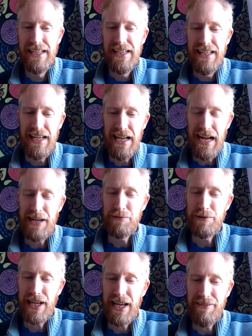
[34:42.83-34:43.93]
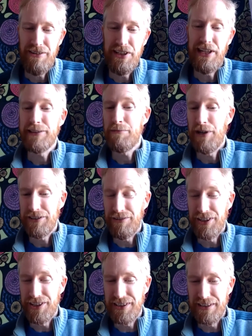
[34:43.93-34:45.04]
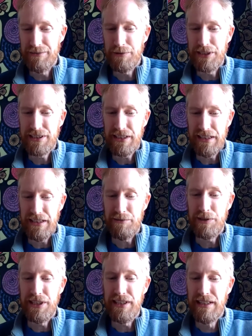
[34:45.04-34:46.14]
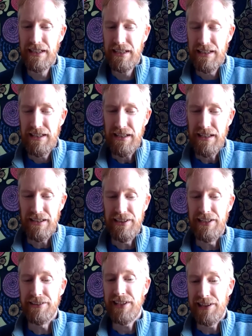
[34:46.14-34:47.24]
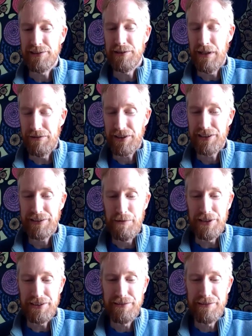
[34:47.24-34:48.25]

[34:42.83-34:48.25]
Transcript: And we have an enterprise version, which we then sell to our customers.